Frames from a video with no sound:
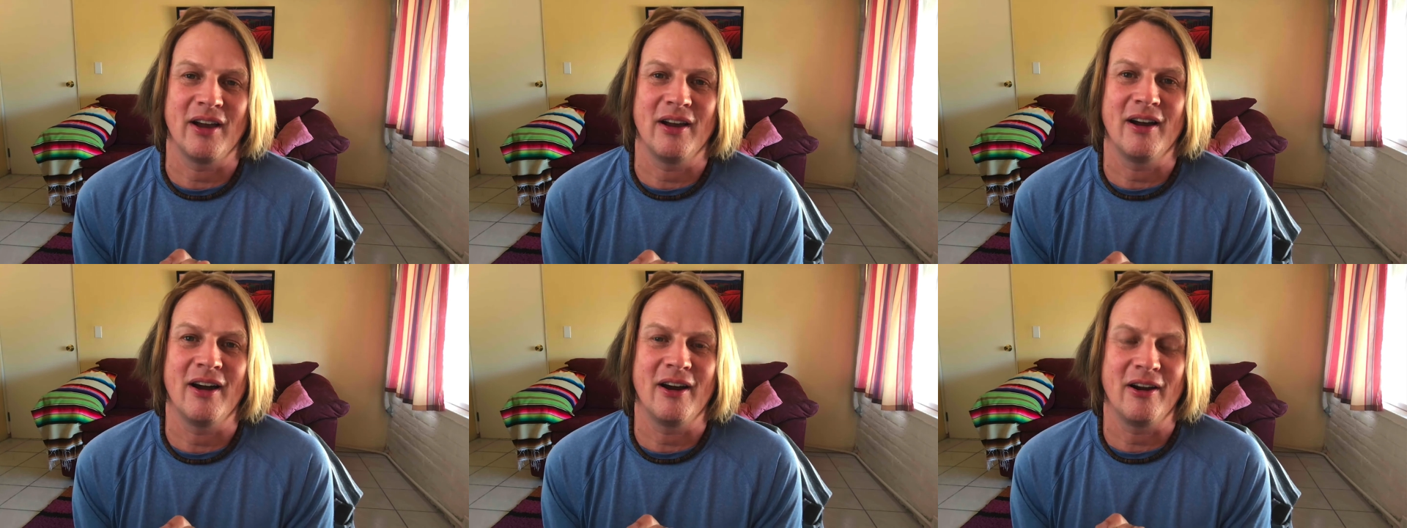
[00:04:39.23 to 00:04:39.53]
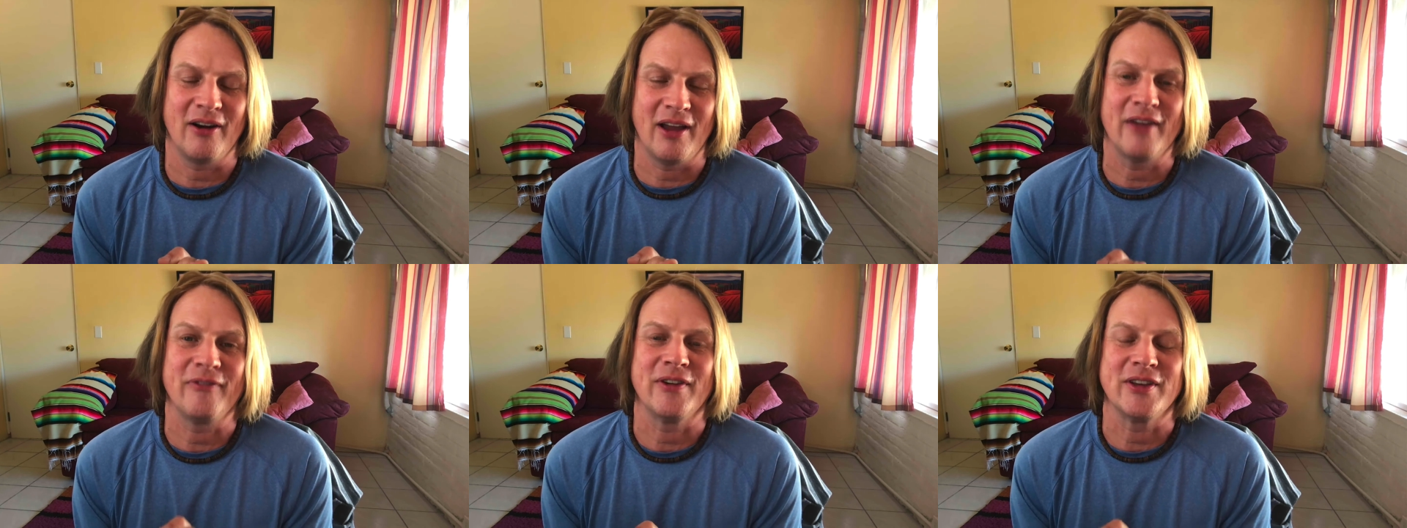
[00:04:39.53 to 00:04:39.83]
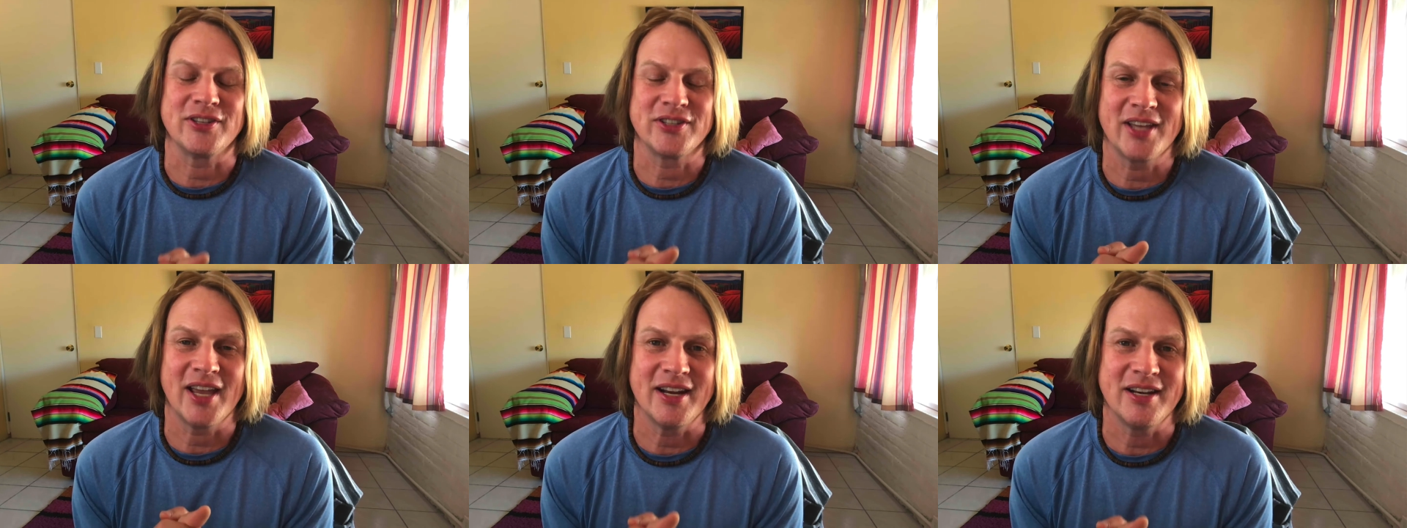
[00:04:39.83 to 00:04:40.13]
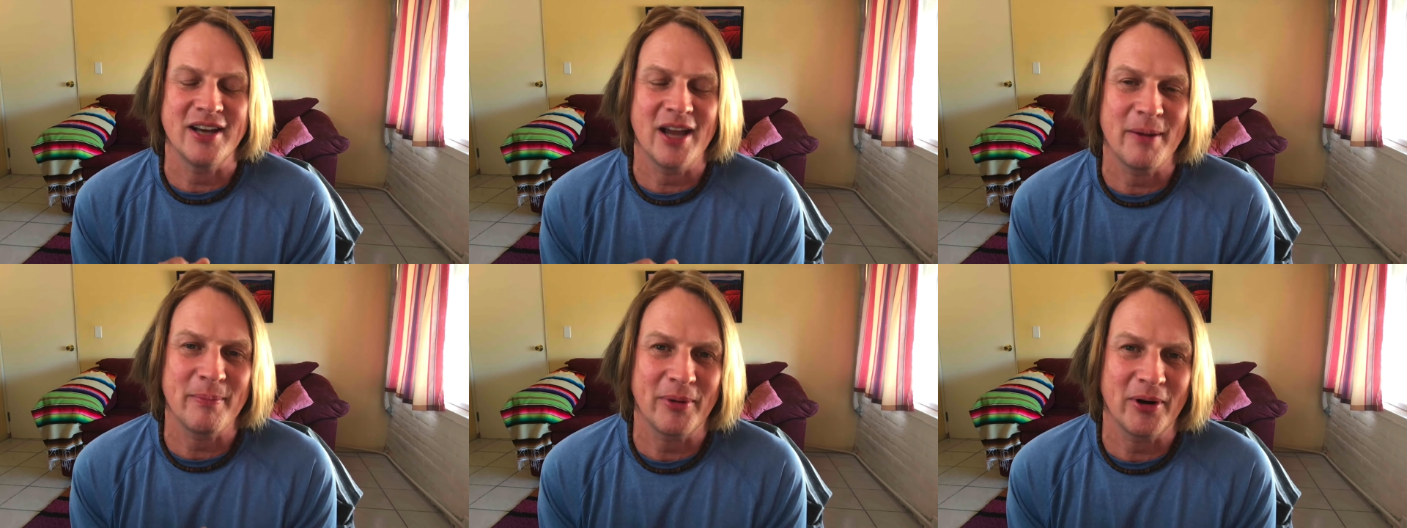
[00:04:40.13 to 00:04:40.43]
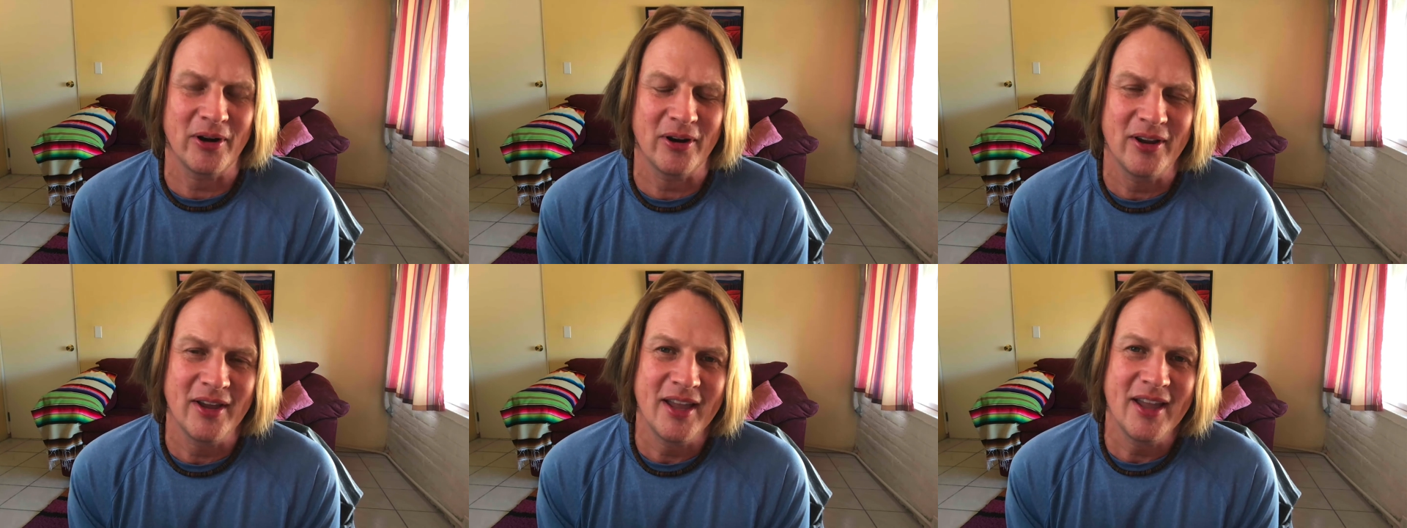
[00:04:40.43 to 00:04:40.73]
RFC
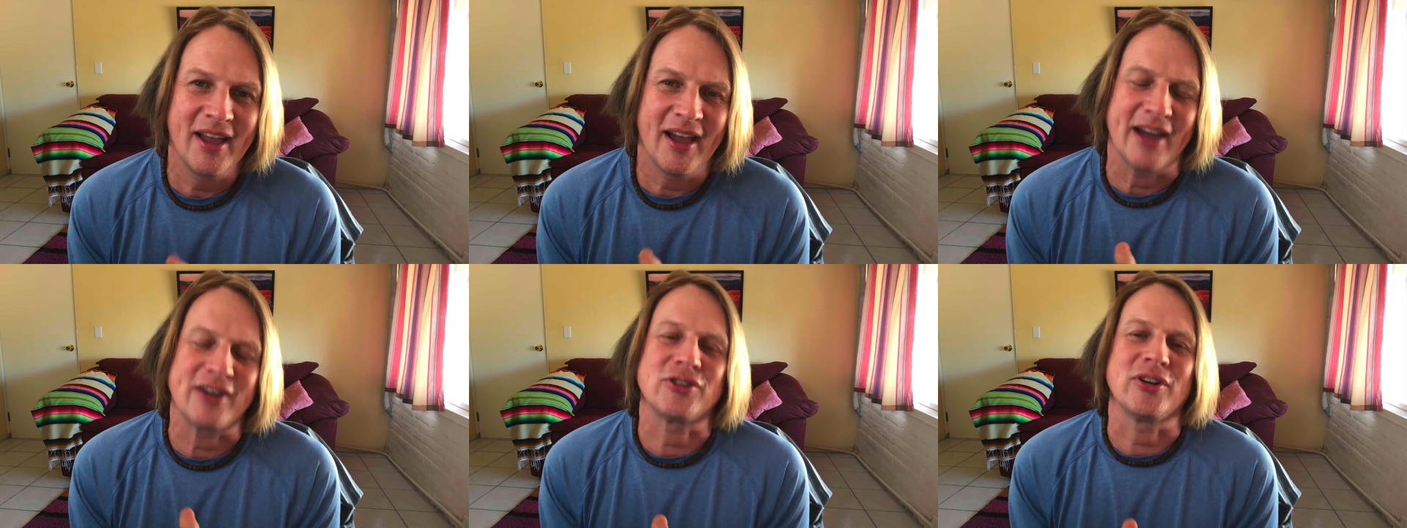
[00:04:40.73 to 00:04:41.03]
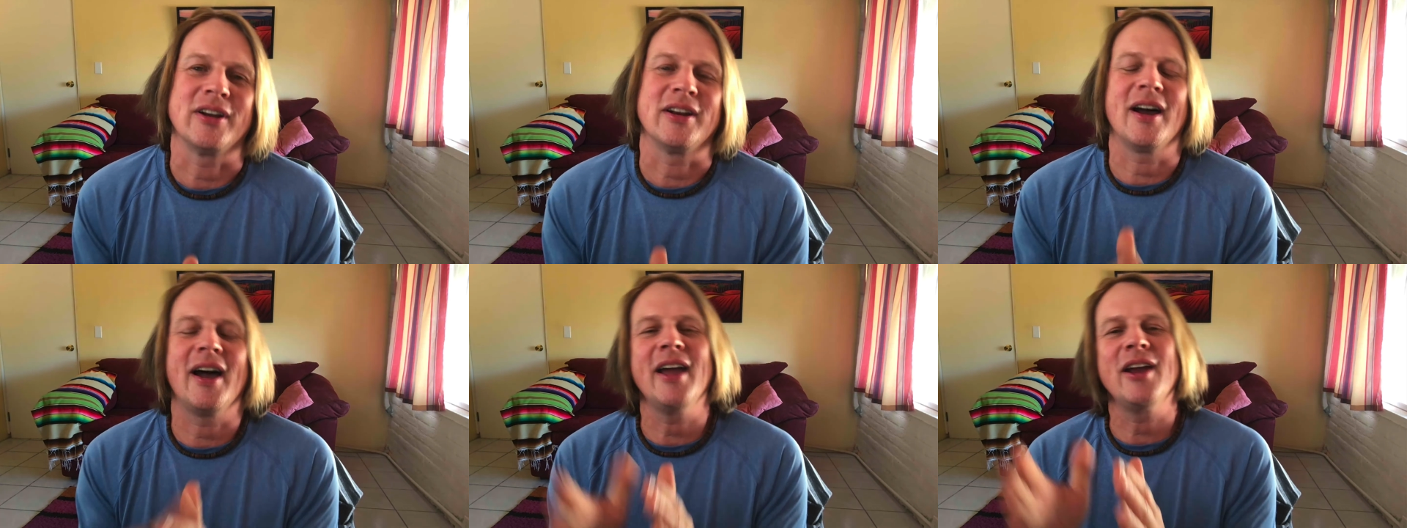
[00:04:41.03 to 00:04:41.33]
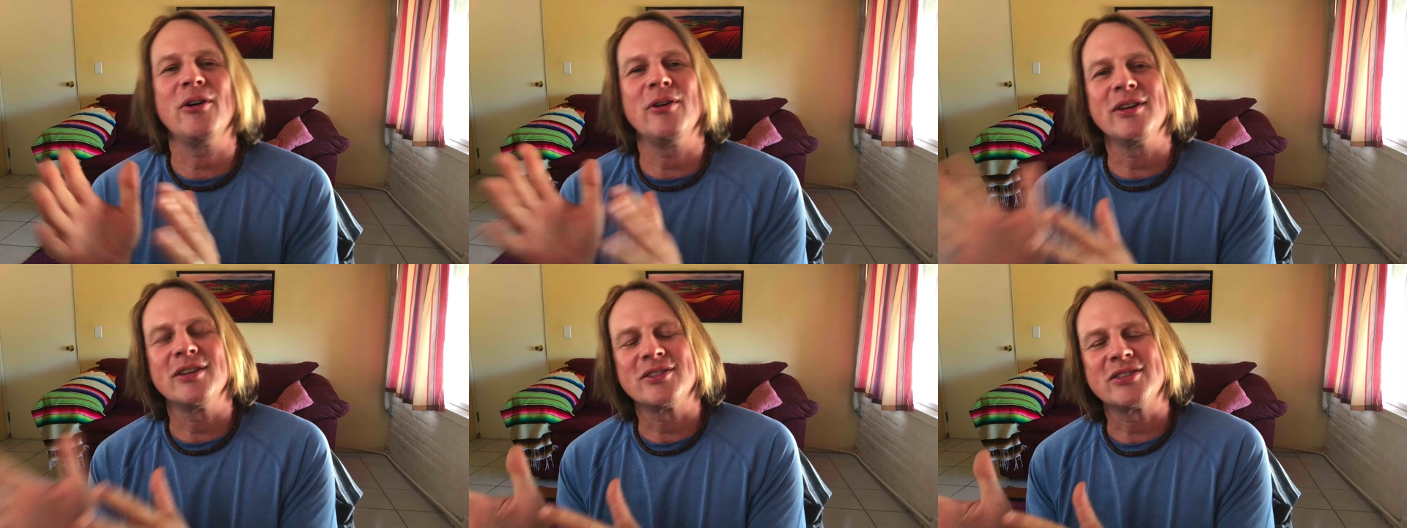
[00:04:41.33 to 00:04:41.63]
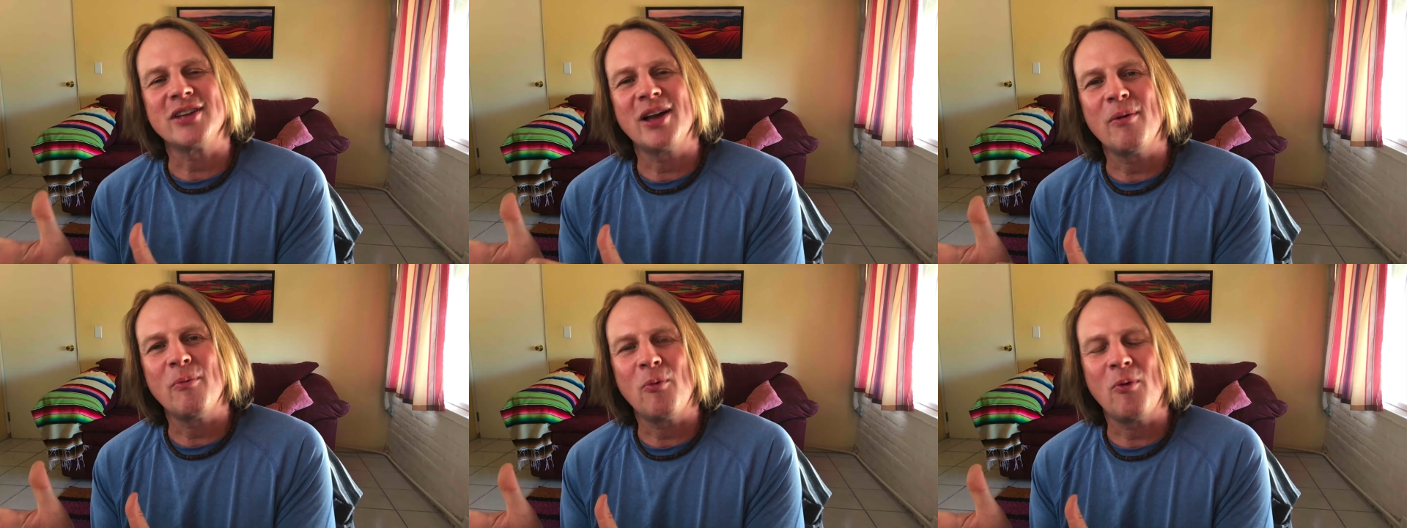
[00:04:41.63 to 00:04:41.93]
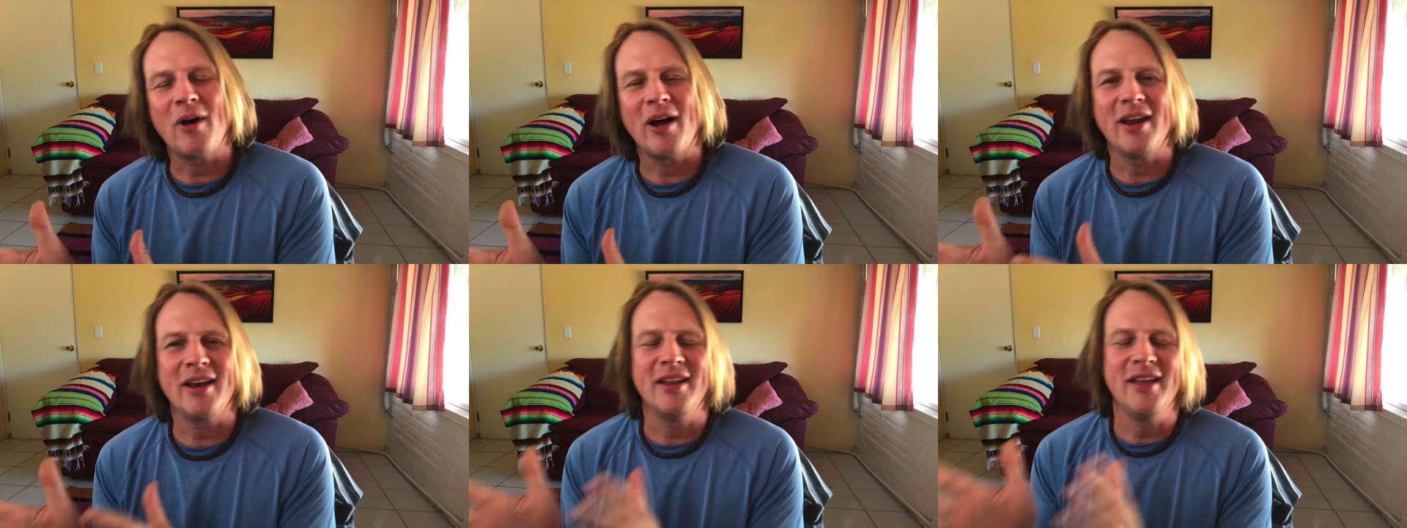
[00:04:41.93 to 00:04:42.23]
number. I tried hiring
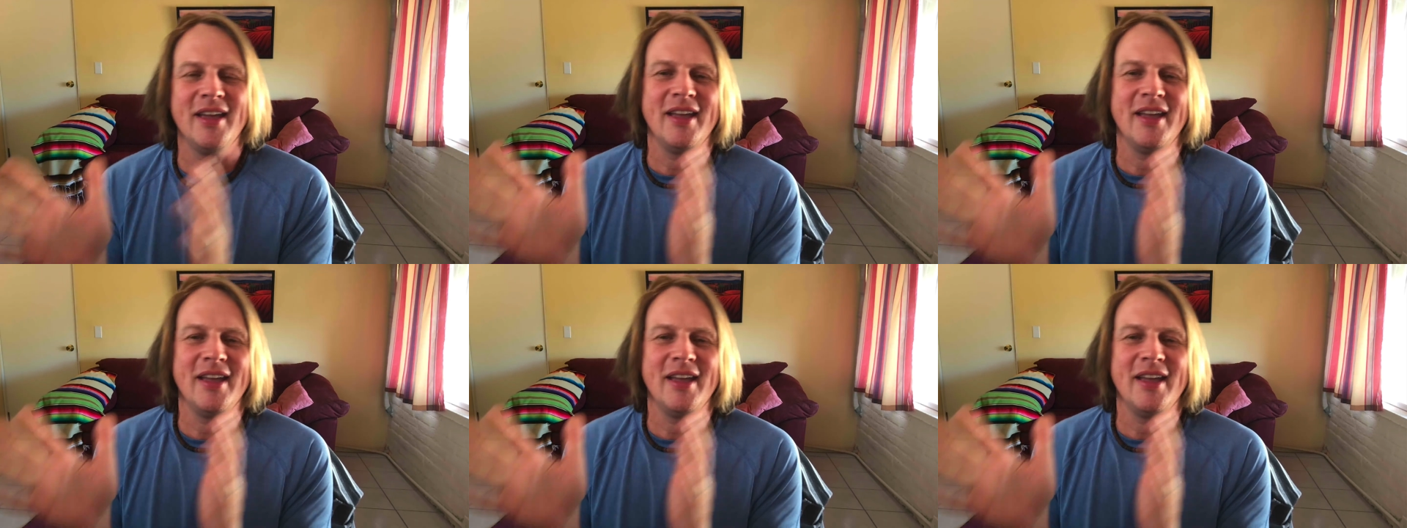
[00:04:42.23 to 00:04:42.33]
someone.